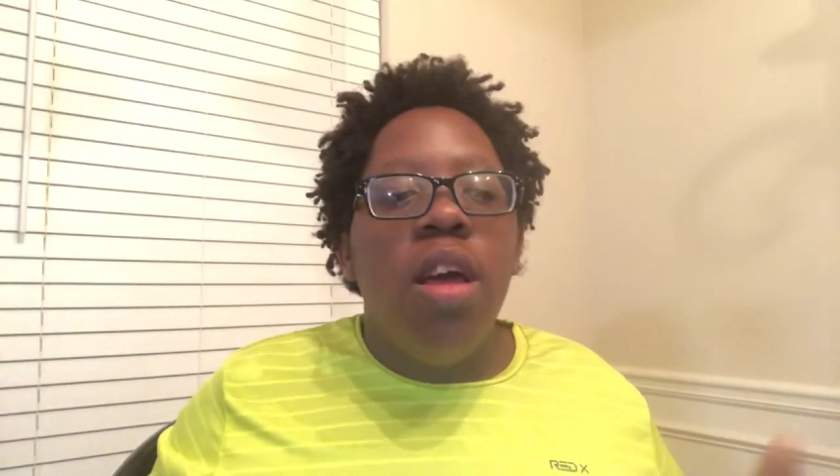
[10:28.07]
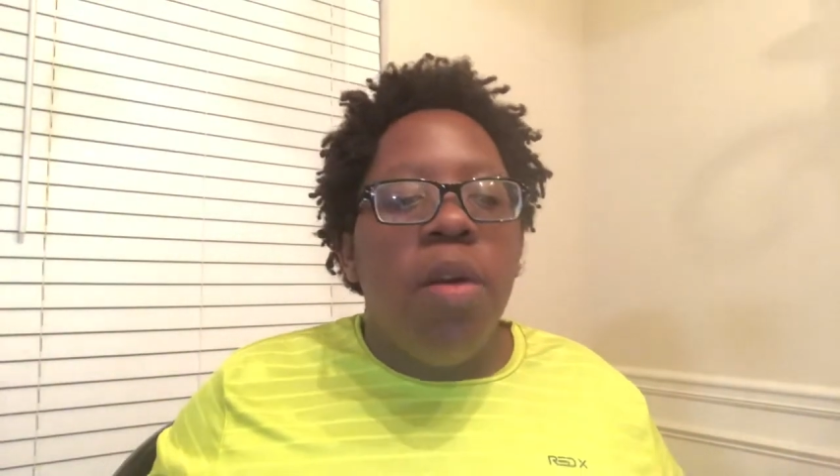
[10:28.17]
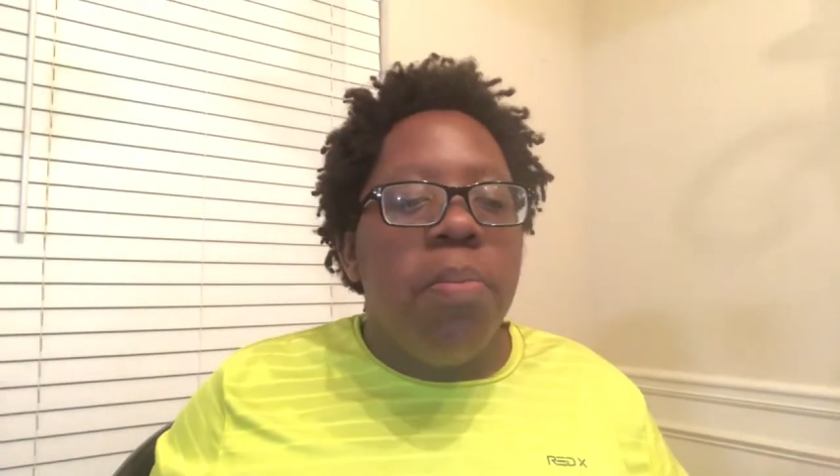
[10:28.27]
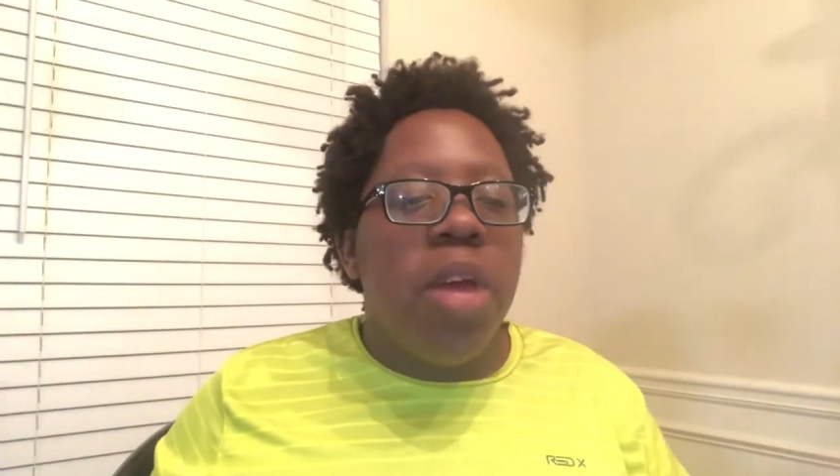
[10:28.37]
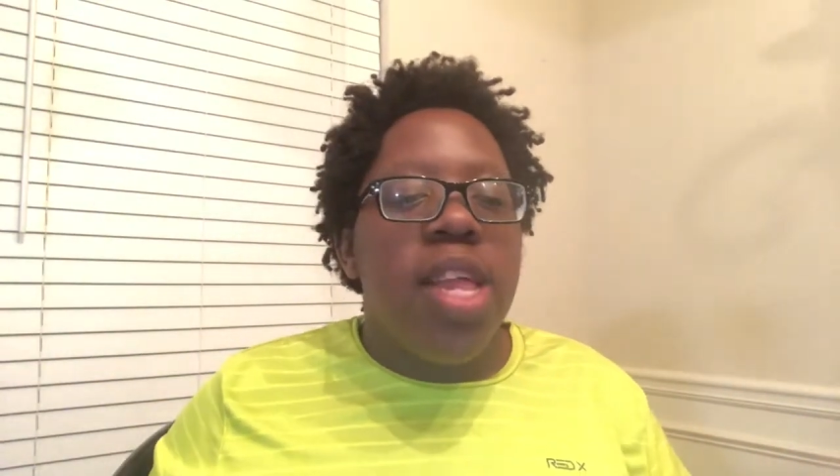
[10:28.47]

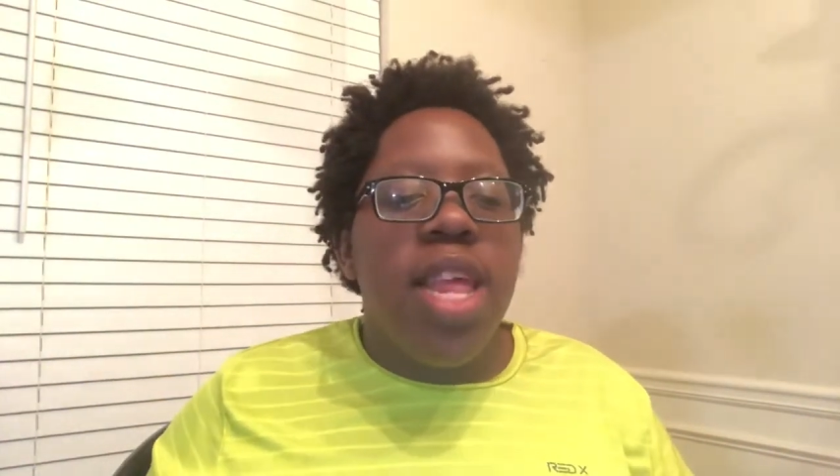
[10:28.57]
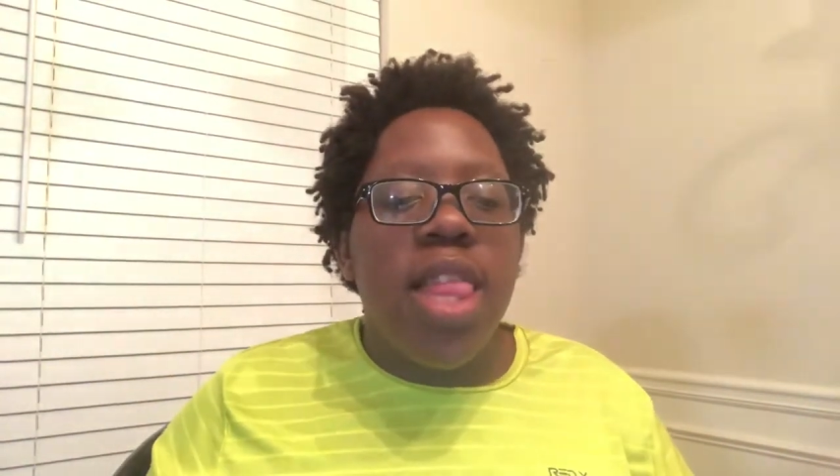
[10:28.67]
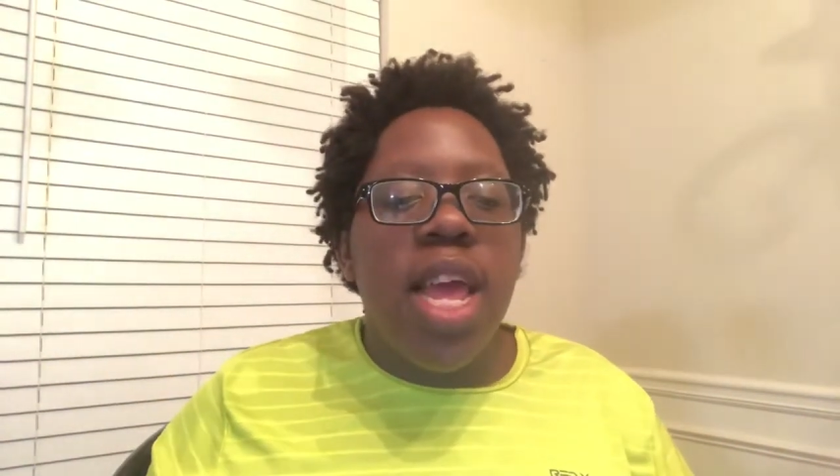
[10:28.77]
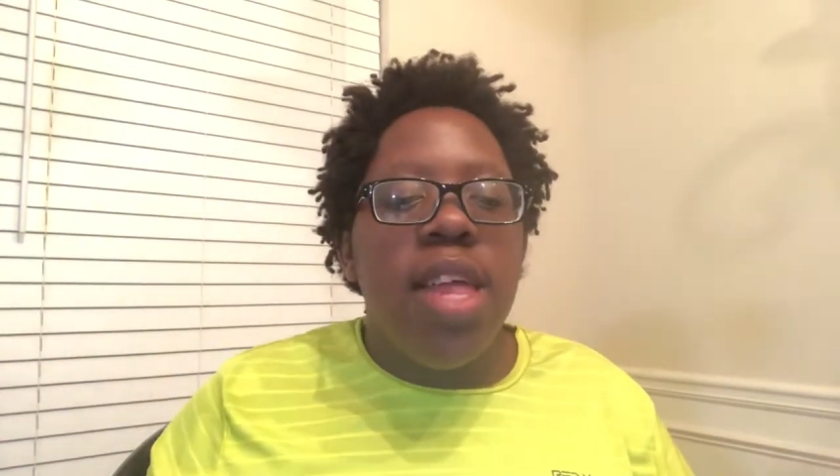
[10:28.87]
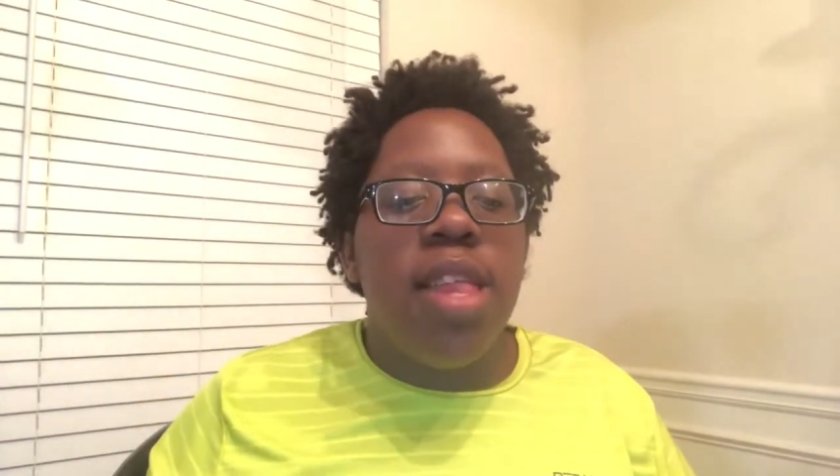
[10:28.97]
Because the
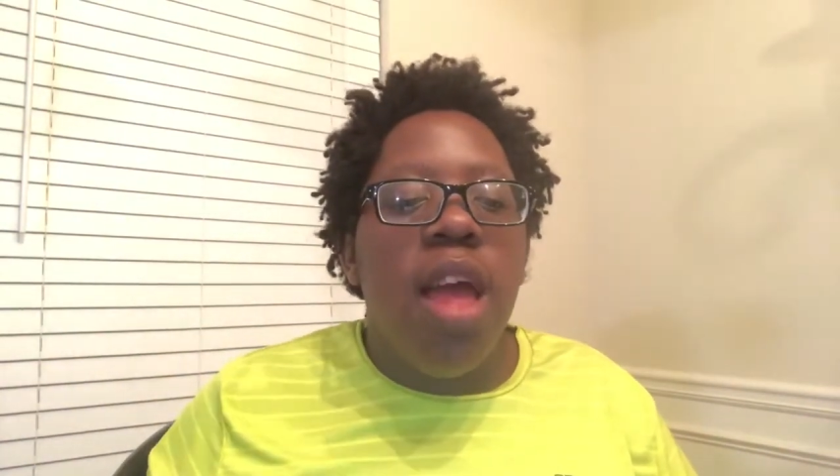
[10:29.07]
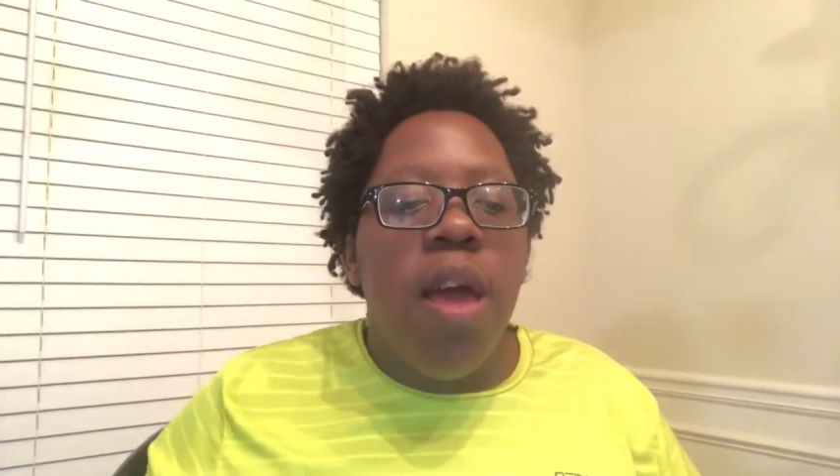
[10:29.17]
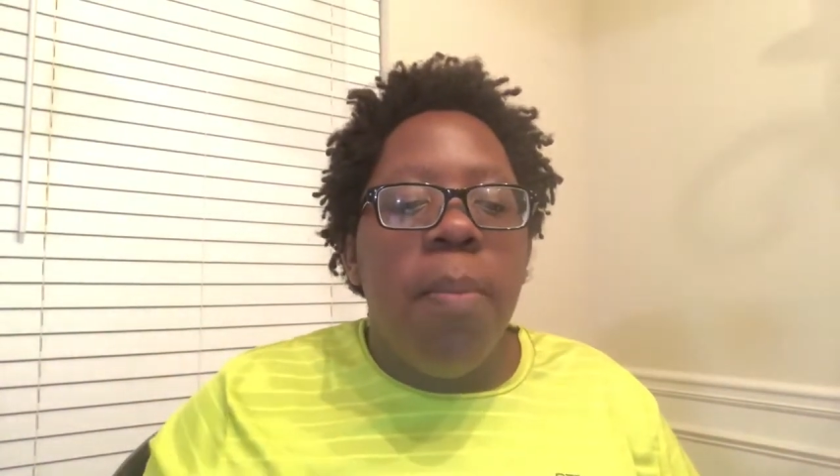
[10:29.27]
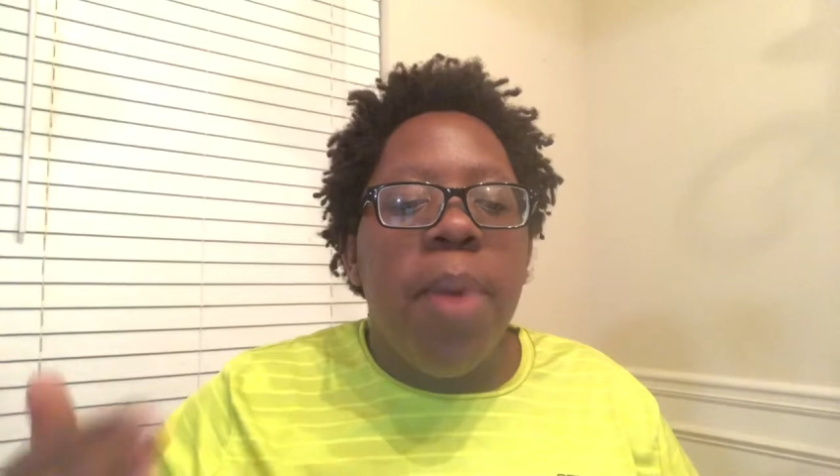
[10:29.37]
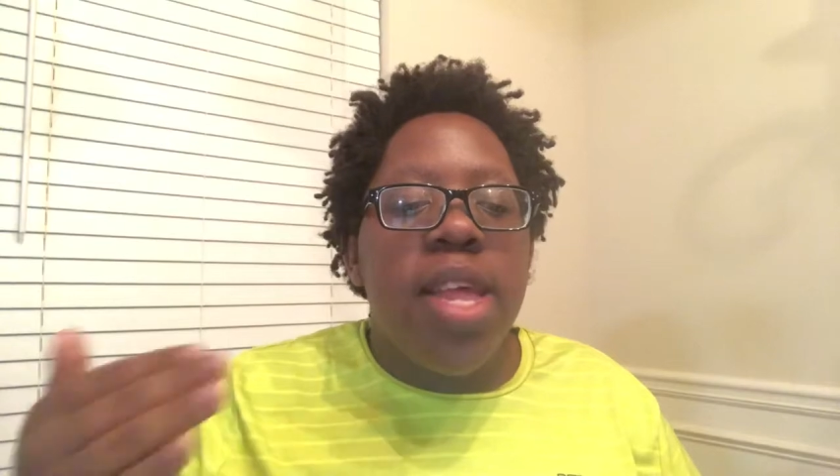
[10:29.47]
thing is,
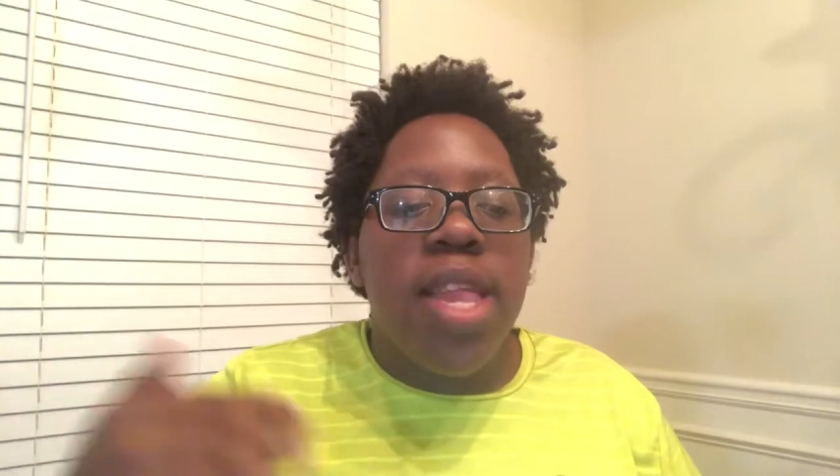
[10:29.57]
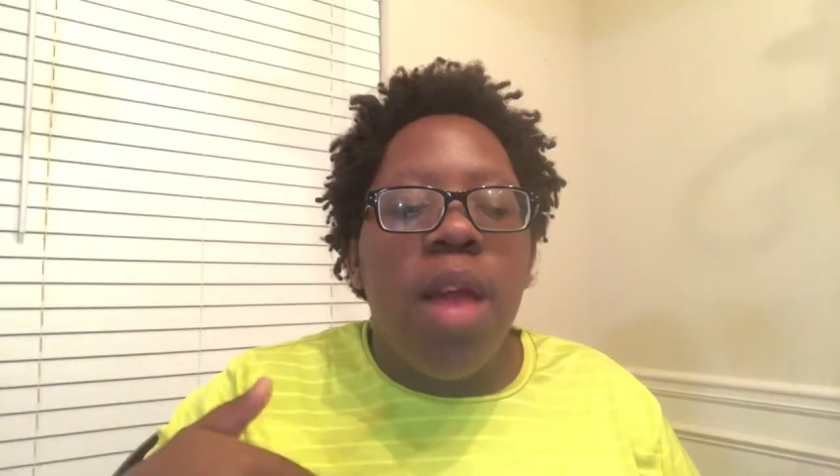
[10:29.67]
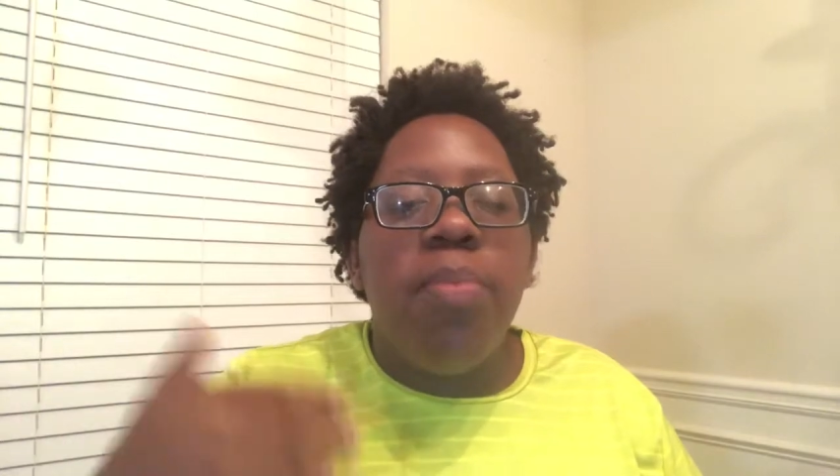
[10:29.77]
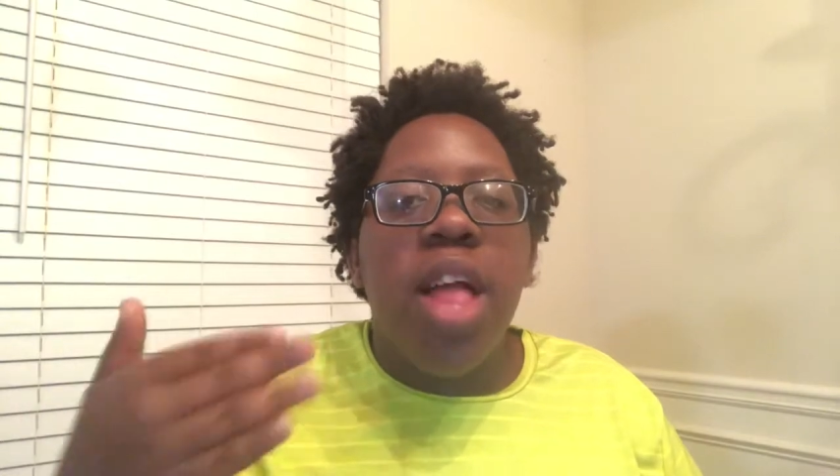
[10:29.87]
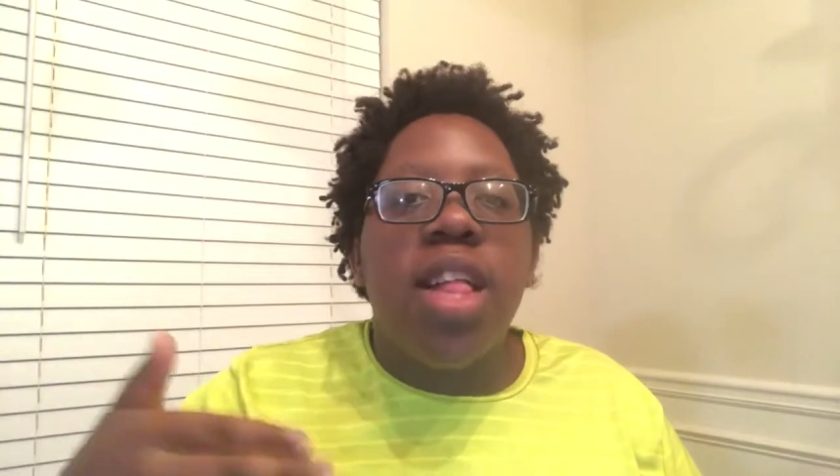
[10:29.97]
by
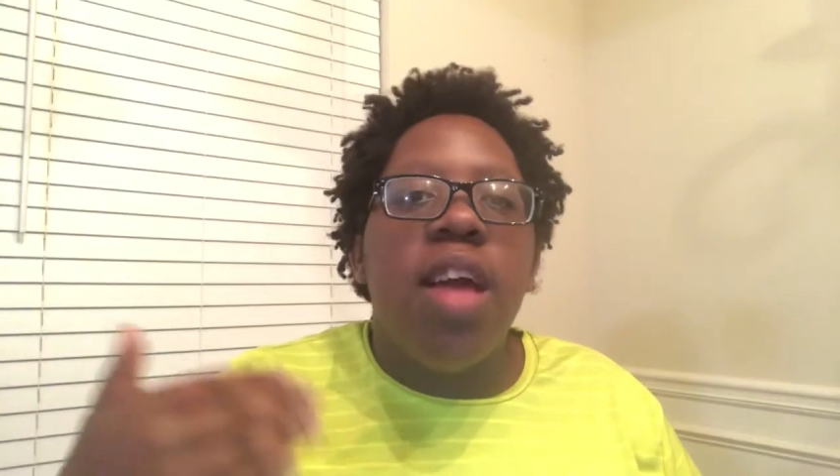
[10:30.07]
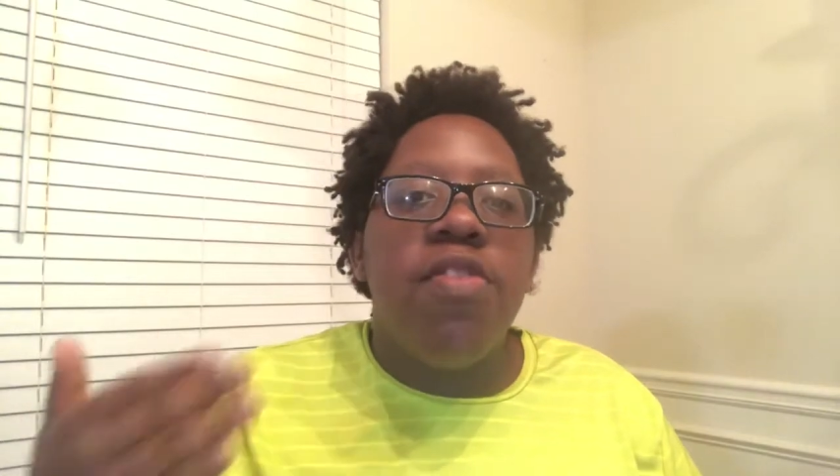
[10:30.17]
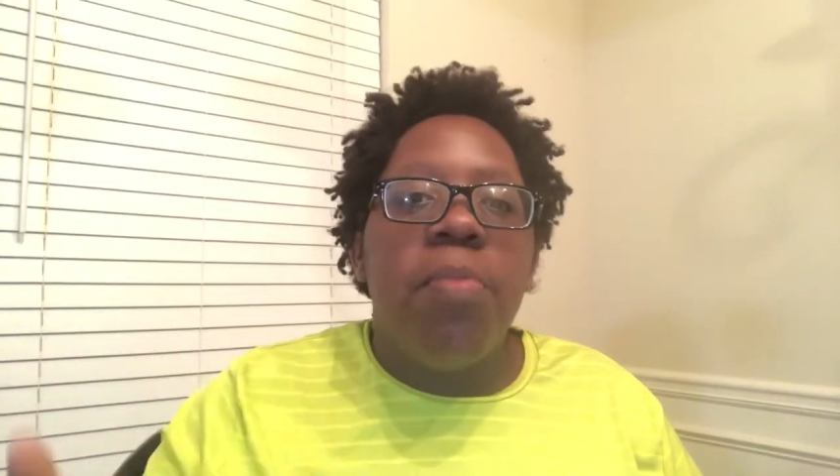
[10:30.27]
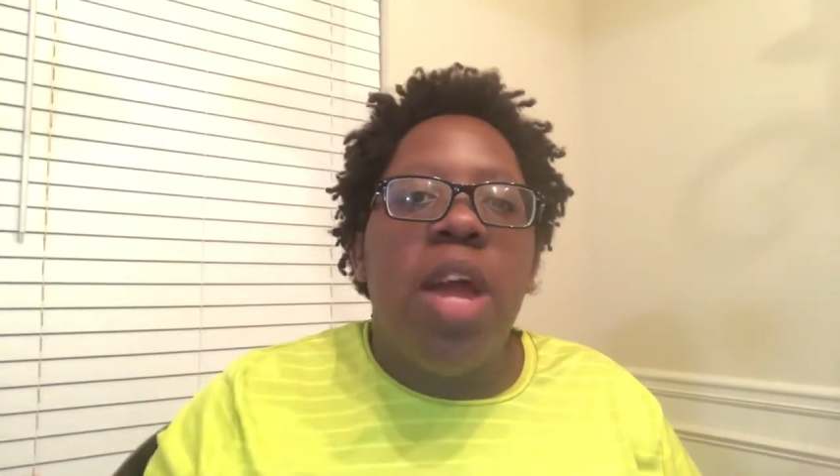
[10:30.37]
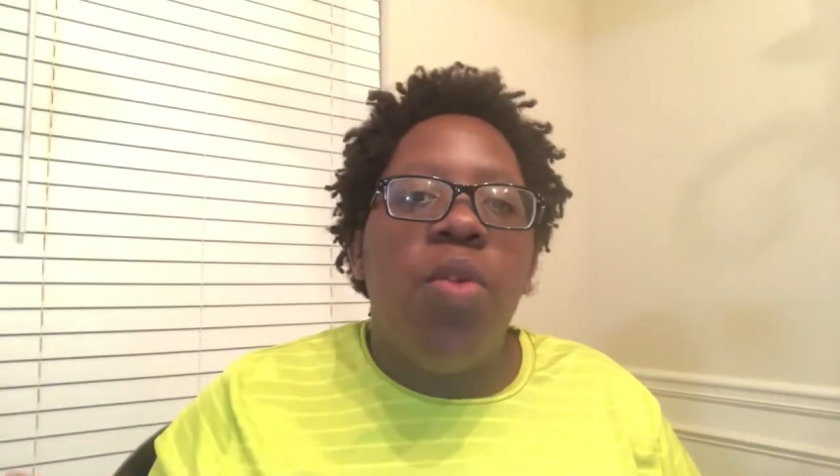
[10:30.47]
saying Black
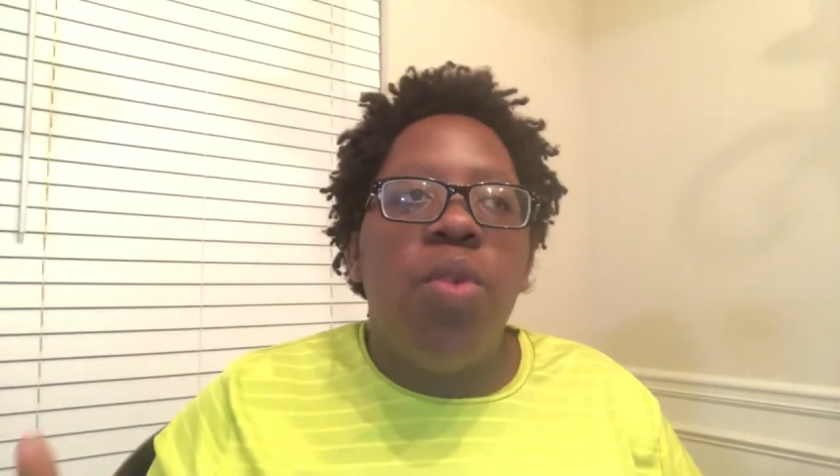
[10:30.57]
Lives Matter,